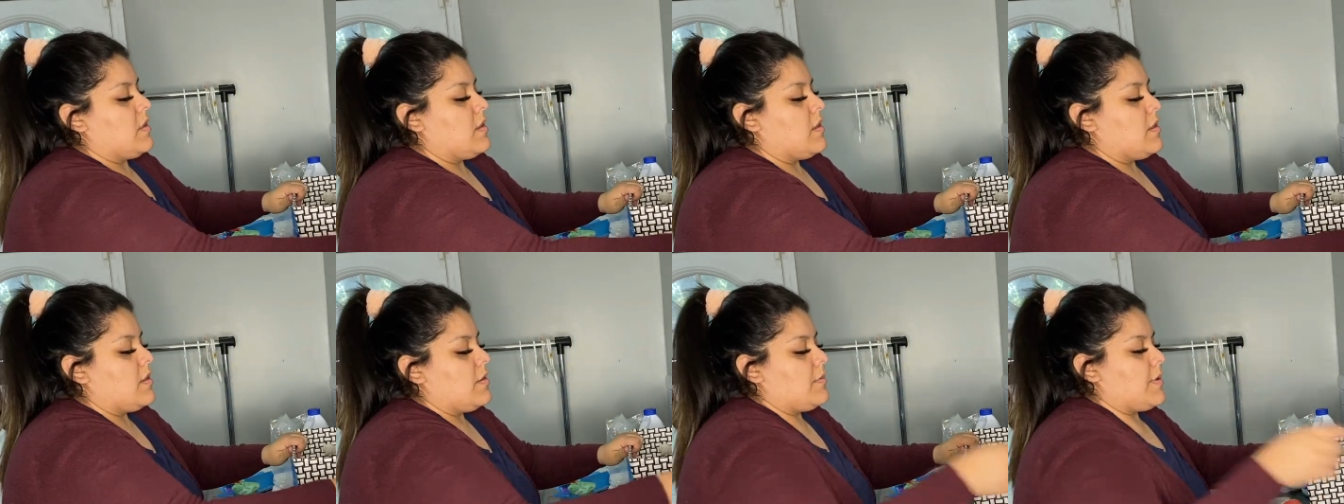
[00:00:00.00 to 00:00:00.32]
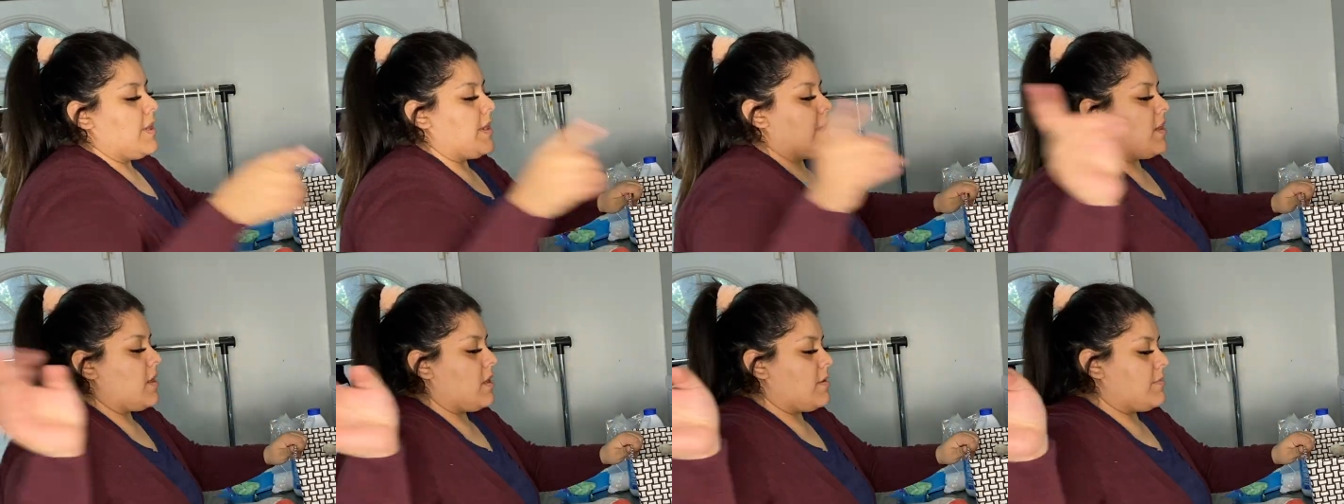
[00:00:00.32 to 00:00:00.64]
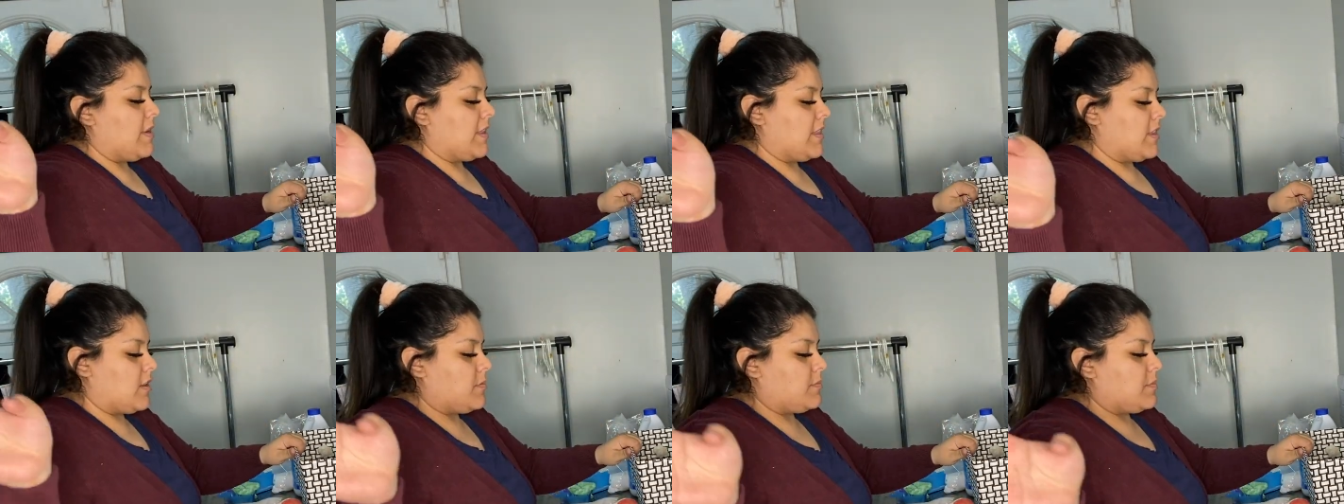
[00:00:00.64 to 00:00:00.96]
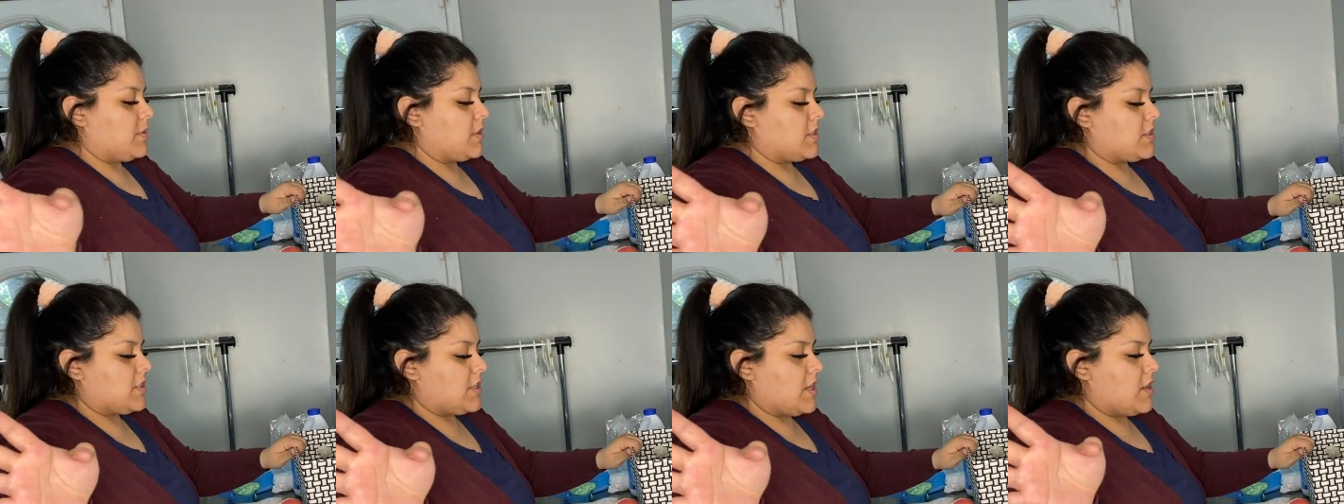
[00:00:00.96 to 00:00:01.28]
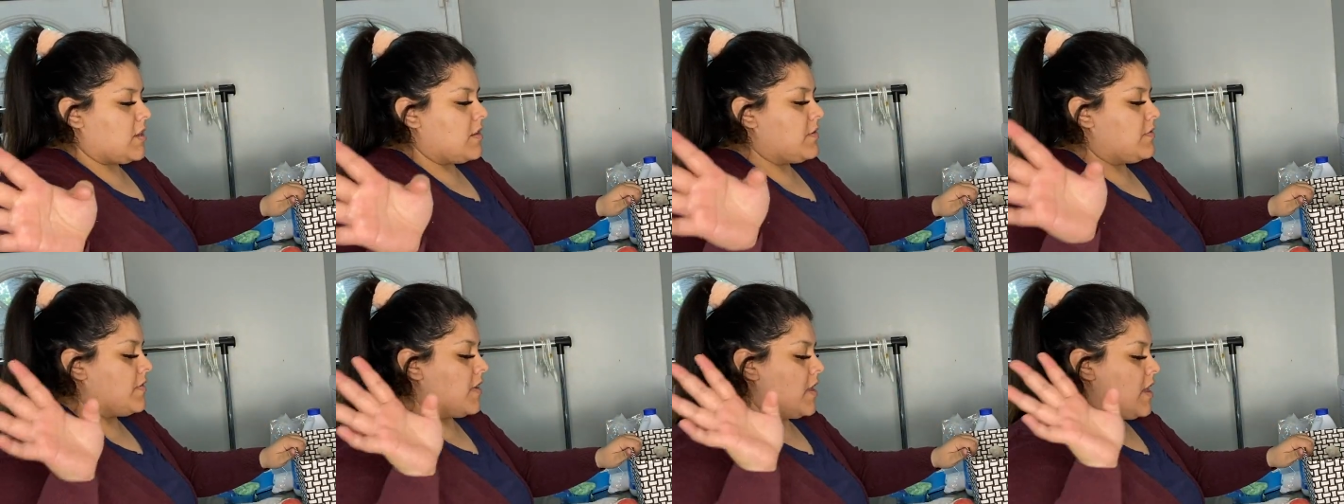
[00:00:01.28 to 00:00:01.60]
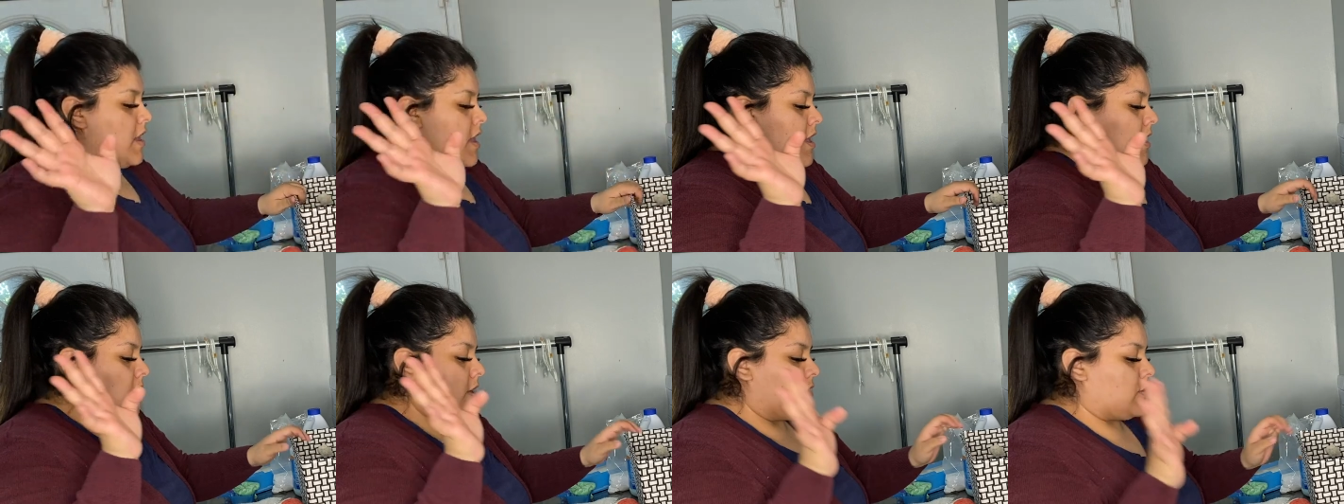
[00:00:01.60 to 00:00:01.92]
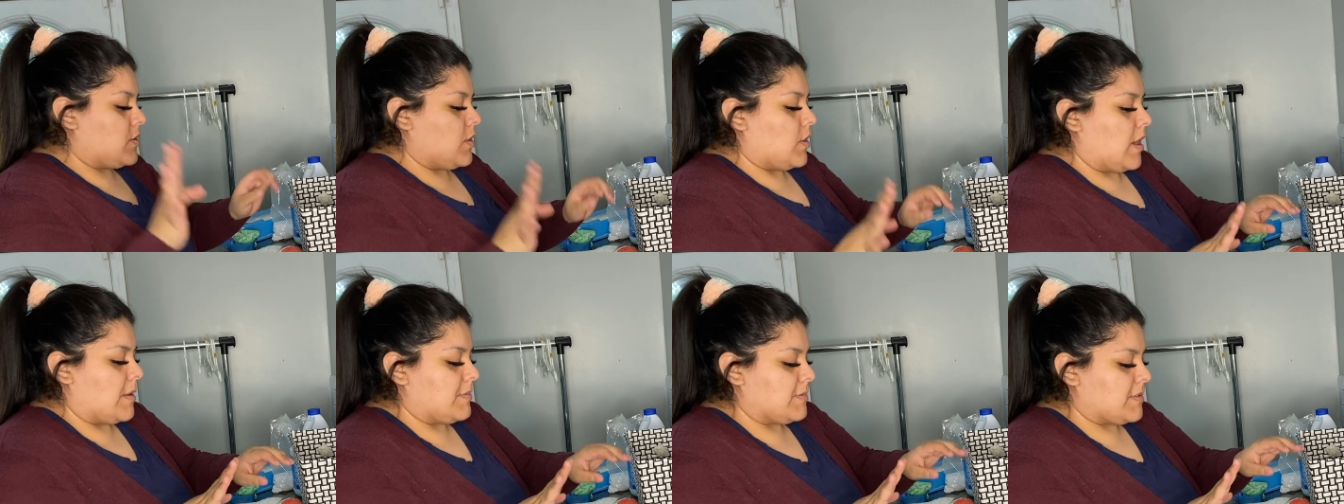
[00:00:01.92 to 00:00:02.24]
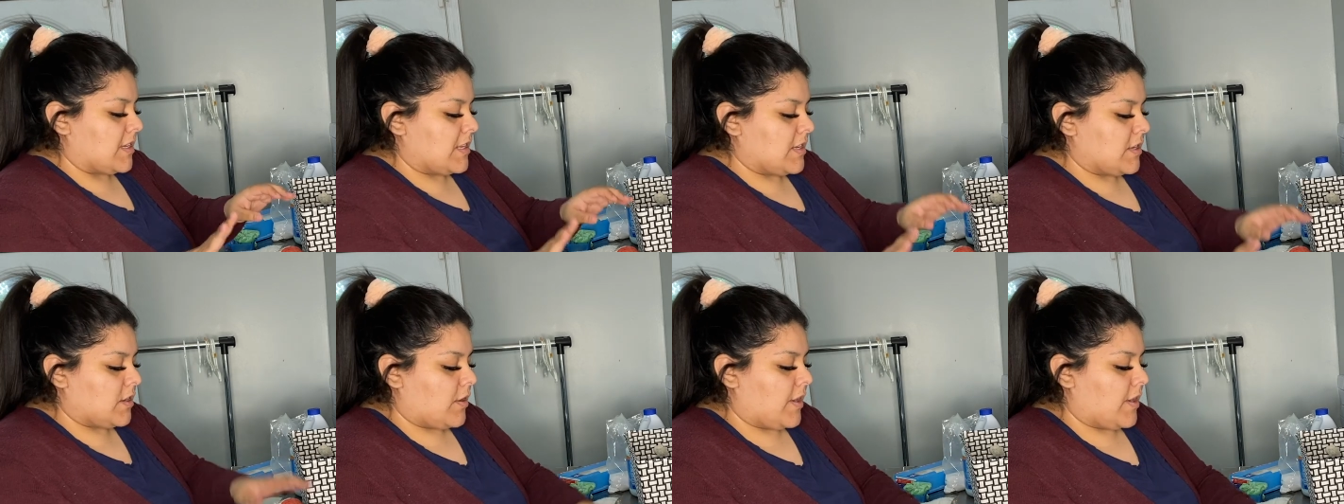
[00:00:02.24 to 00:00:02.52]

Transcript: right here on my little bookshelf. So I'm just gonna